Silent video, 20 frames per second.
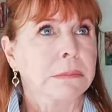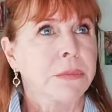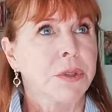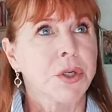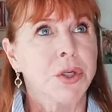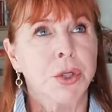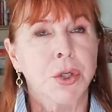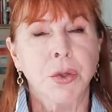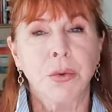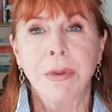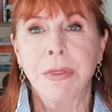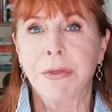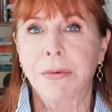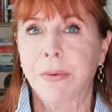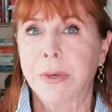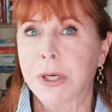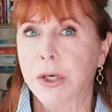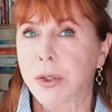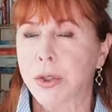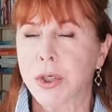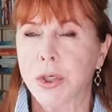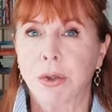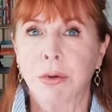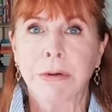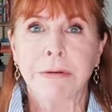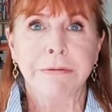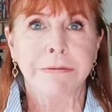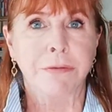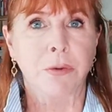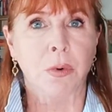2 and 3 or 2
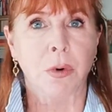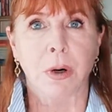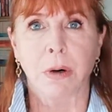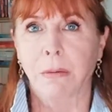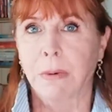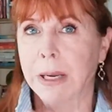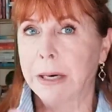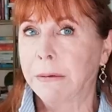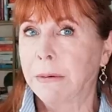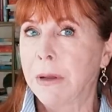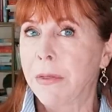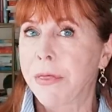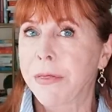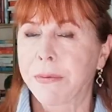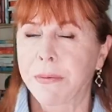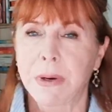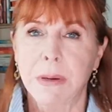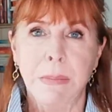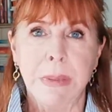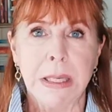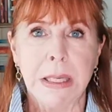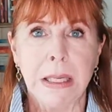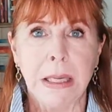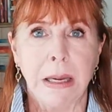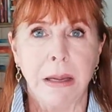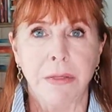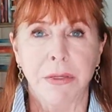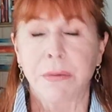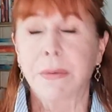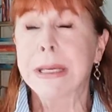and 4, right around 3 p.m.,
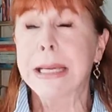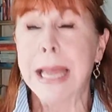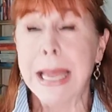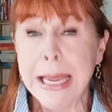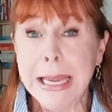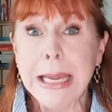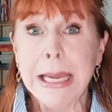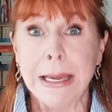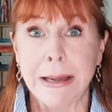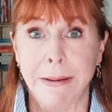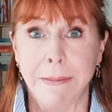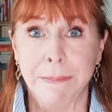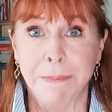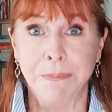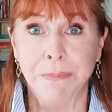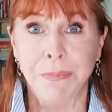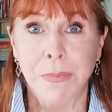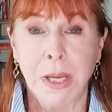3 a.m.,